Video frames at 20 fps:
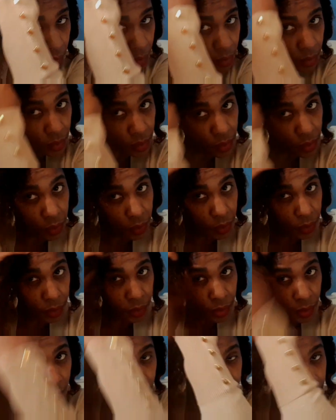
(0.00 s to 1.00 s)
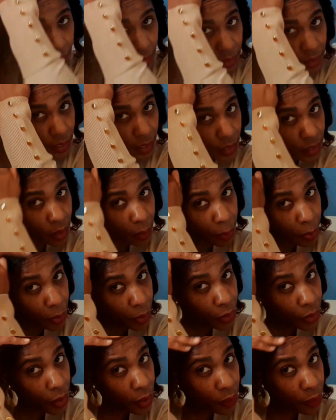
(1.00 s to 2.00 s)
So this is a
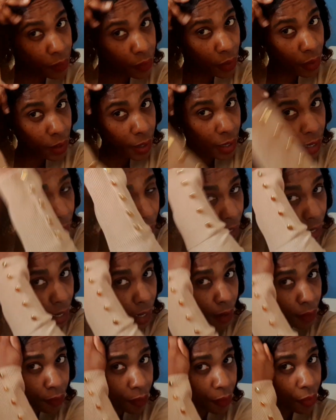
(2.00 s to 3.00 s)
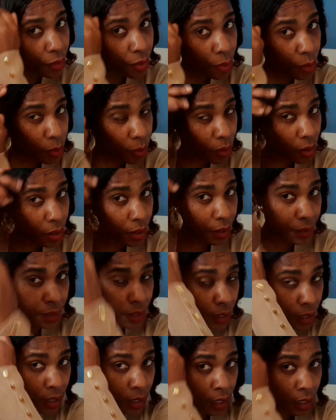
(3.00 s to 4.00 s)
product for everyone
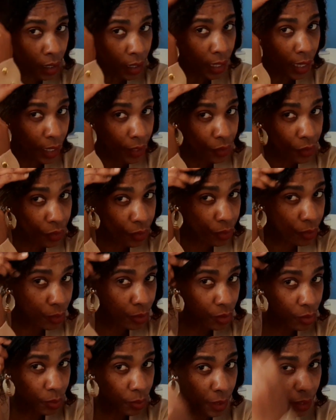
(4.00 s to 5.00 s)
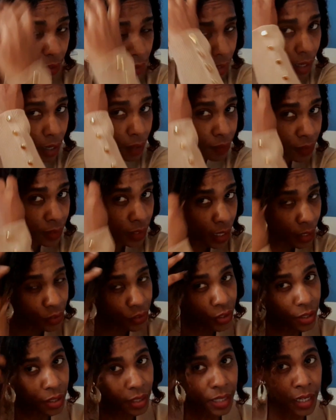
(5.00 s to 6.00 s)
can use, whether you have
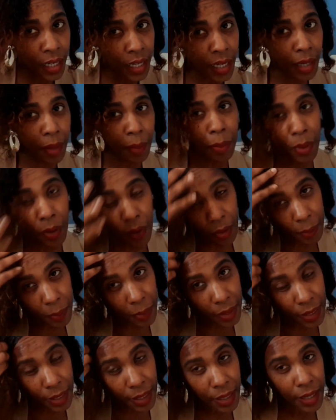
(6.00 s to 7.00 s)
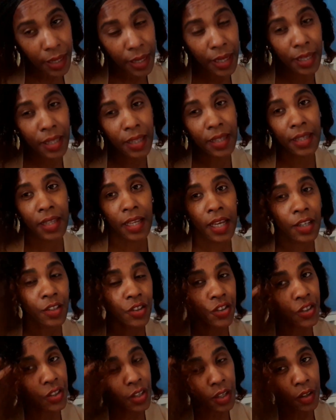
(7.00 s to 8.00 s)
natural hair, perm hair,
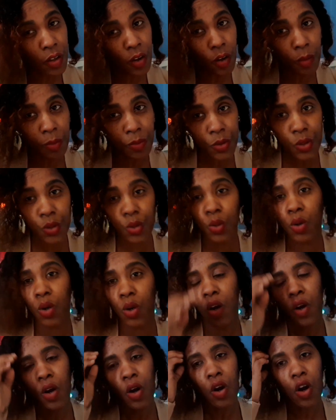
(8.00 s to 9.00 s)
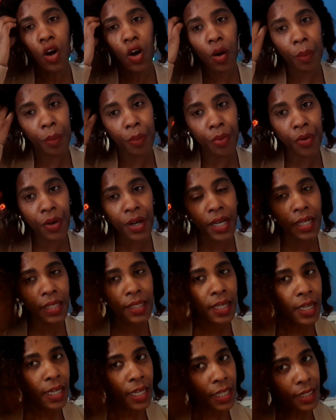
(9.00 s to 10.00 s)
extension, updo or
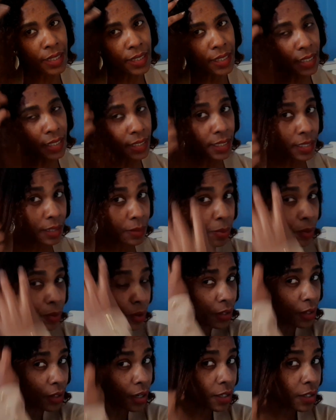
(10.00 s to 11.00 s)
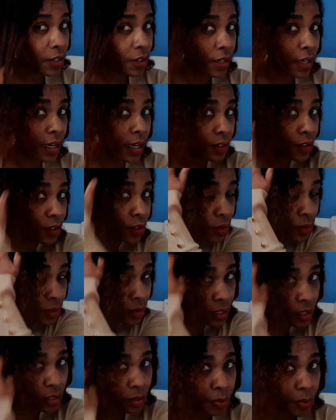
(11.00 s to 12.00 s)
braid. This product, you can use this